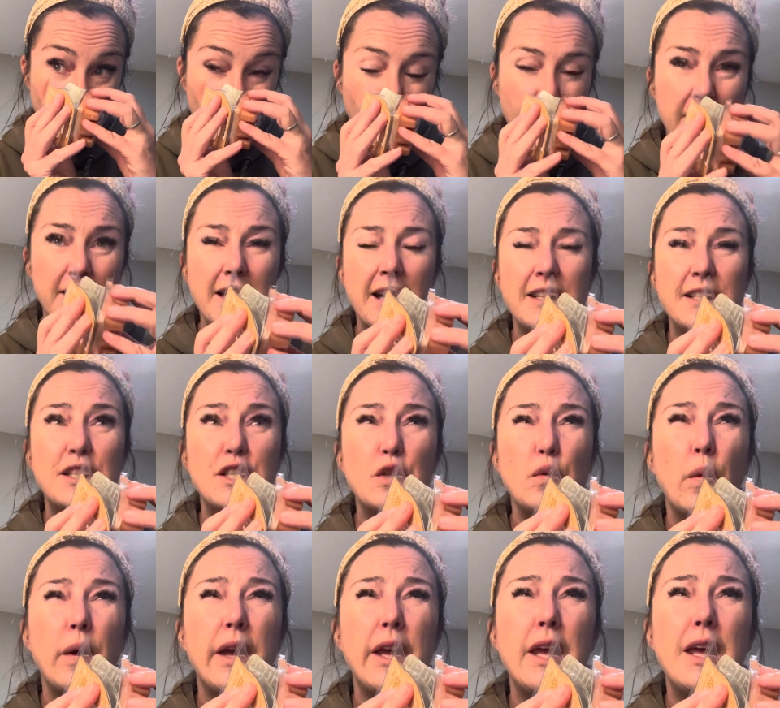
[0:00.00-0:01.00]
It's that
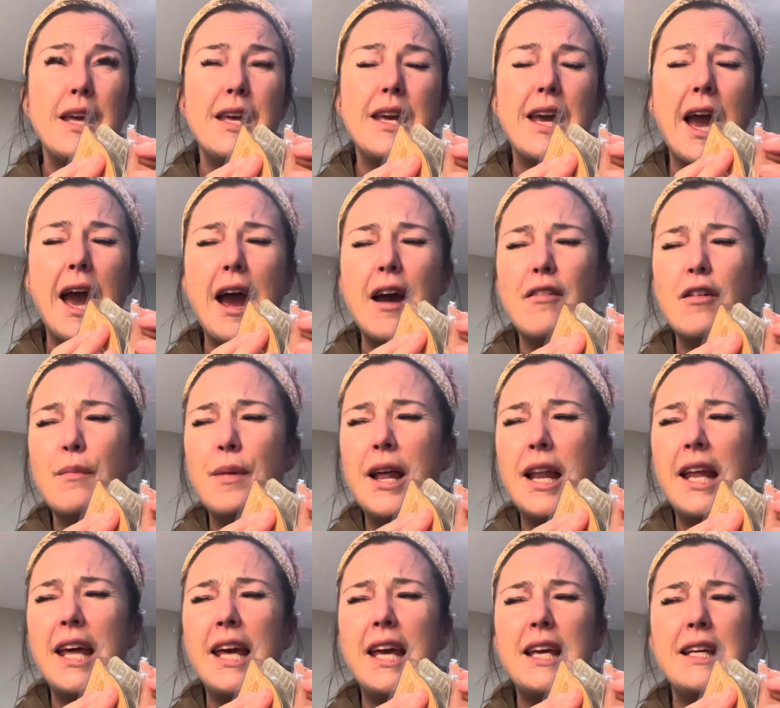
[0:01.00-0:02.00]
sweet,
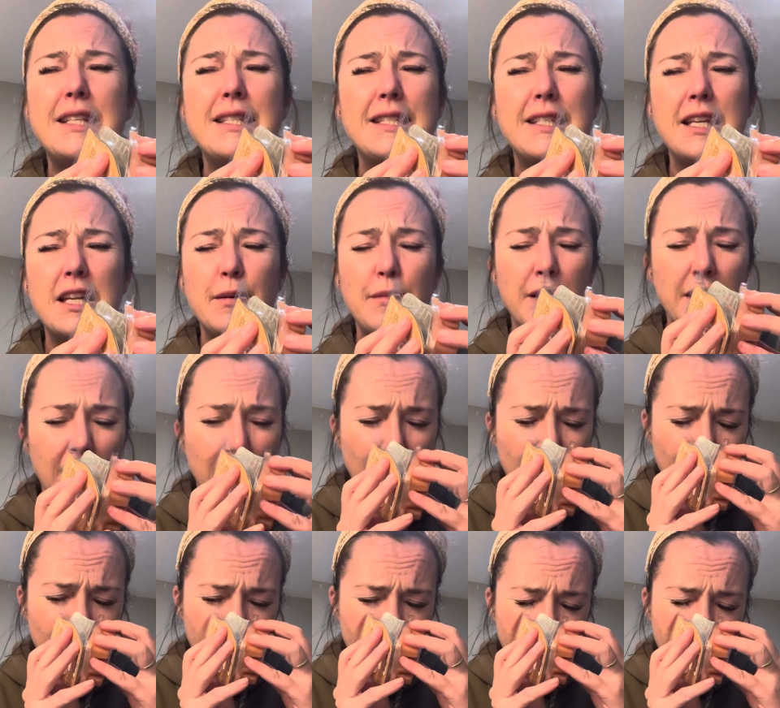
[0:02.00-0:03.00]
caramelly,
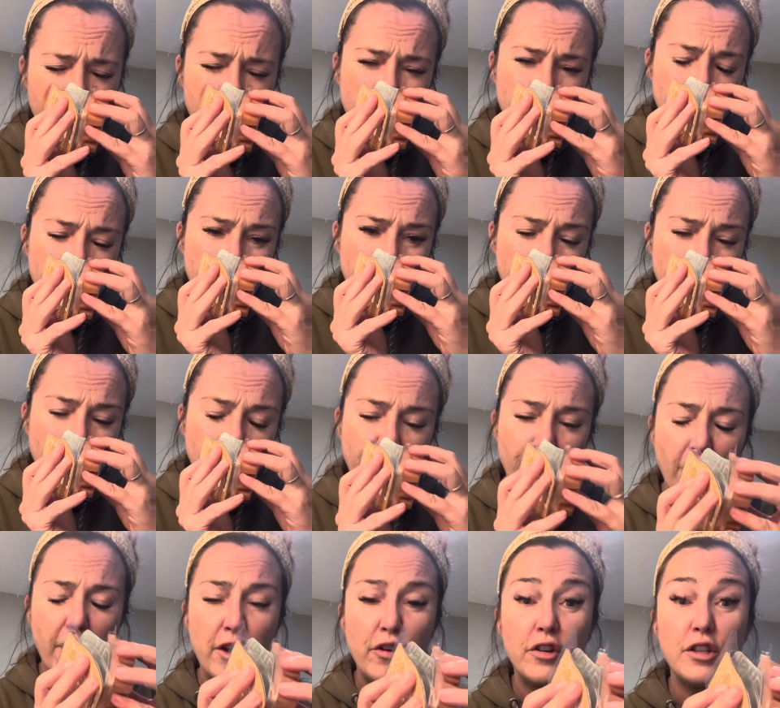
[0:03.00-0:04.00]
cinnamony
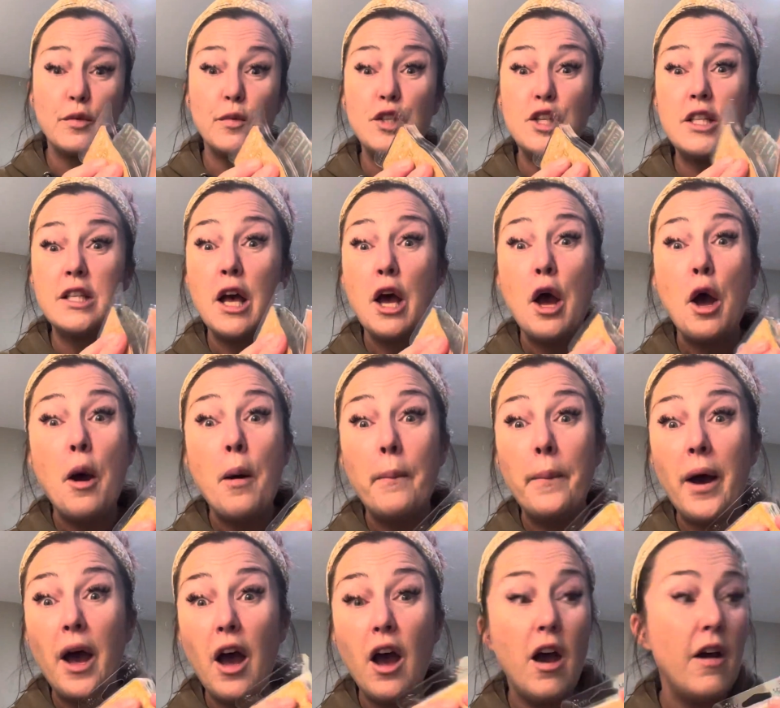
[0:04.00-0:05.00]
fragrance, which is
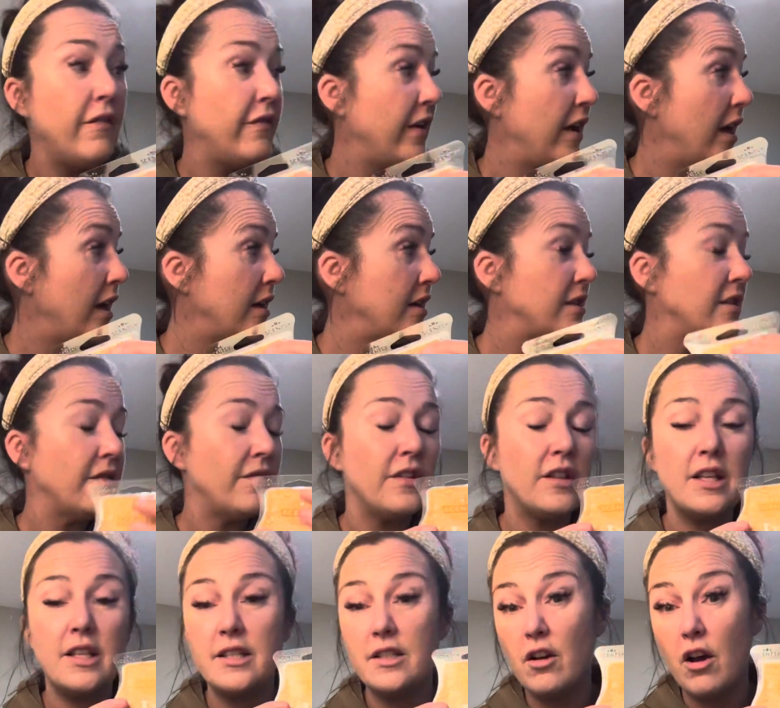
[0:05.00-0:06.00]
perfect for
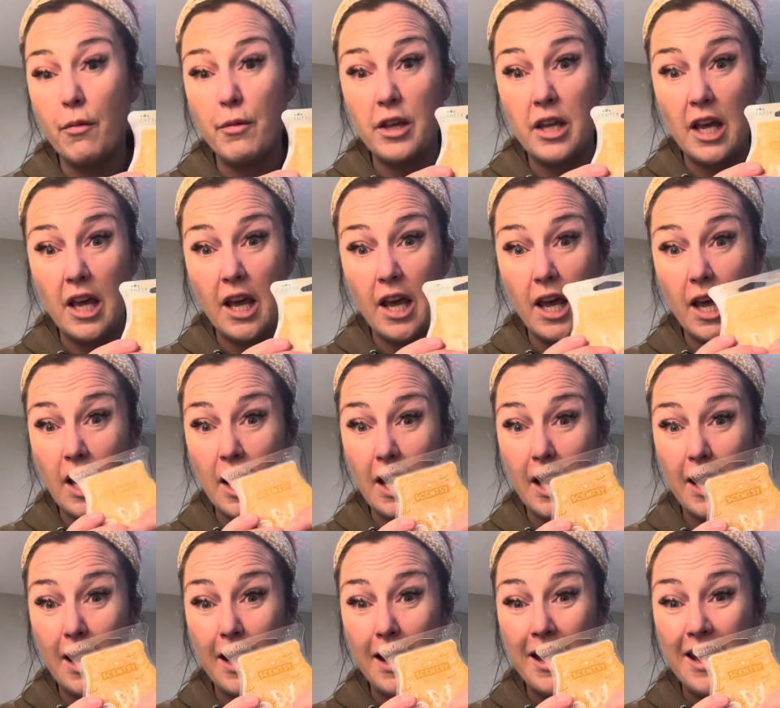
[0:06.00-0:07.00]
this time of year
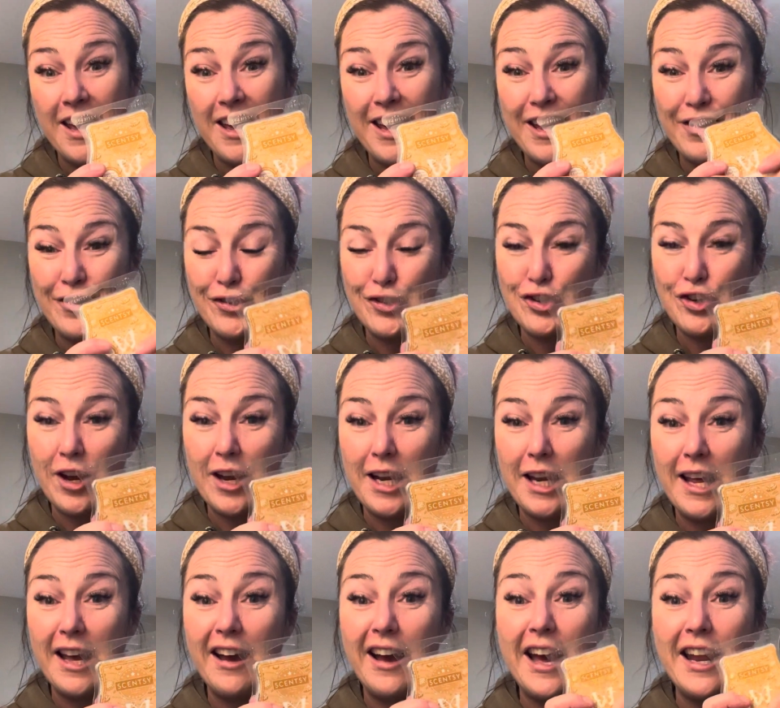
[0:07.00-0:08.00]
here in
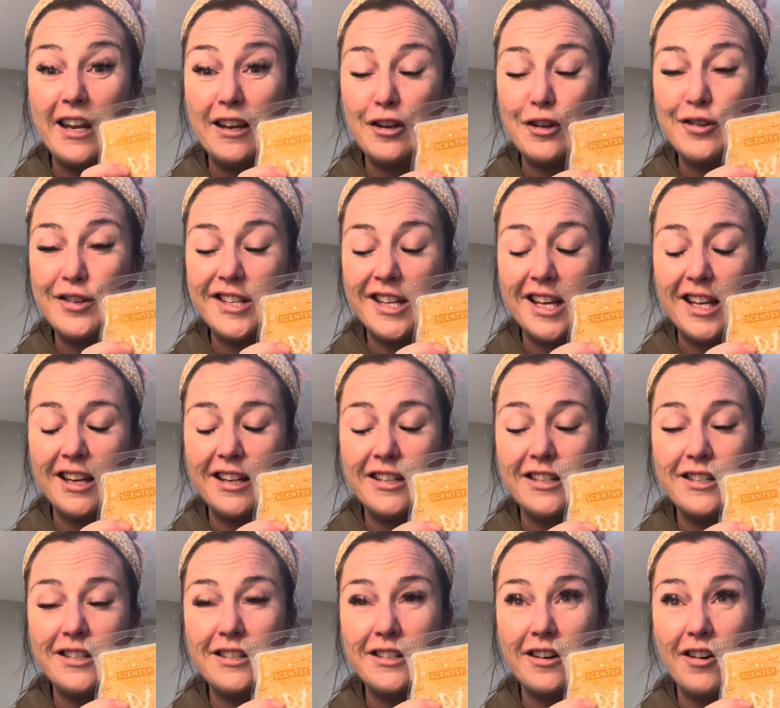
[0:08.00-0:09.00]
Australia and in New
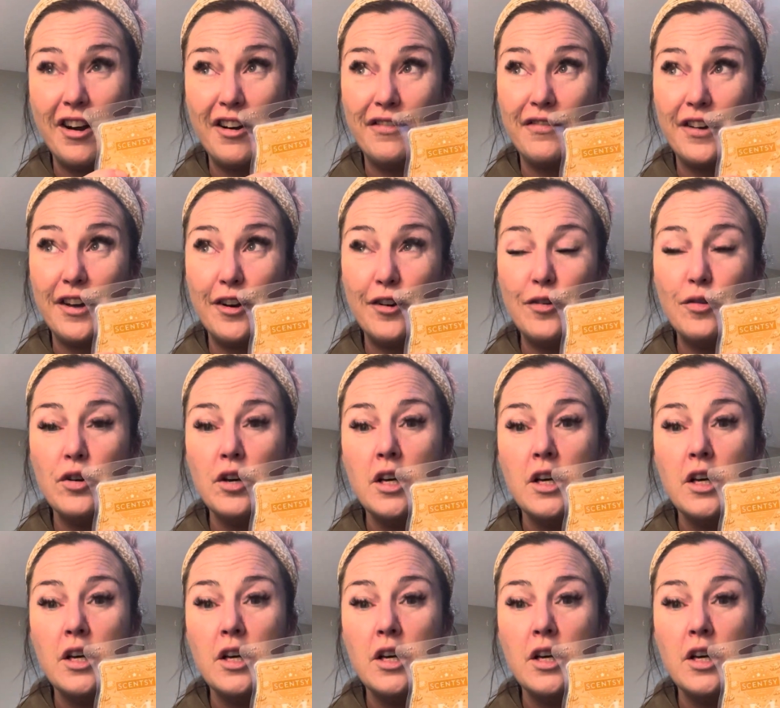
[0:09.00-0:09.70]
Zealand, I feel.